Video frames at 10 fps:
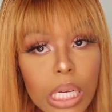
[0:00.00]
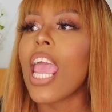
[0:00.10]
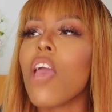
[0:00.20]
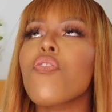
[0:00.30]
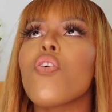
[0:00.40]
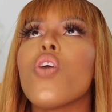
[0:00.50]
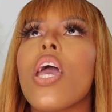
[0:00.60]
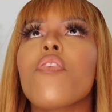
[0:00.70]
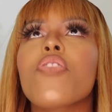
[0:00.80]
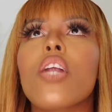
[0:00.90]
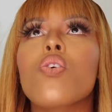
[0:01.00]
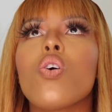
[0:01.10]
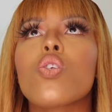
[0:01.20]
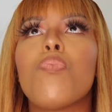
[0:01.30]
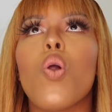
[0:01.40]
If that
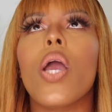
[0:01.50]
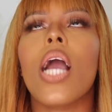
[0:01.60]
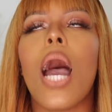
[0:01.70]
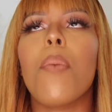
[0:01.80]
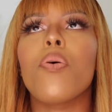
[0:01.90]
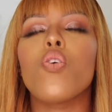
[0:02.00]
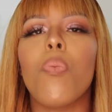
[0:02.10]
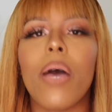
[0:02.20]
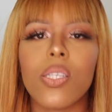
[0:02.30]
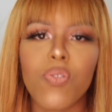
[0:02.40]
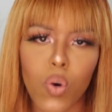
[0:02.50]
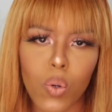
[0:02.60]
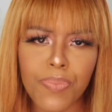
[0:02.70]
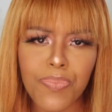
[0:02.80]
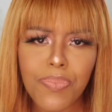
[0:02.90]
girl's blowing up your man's phone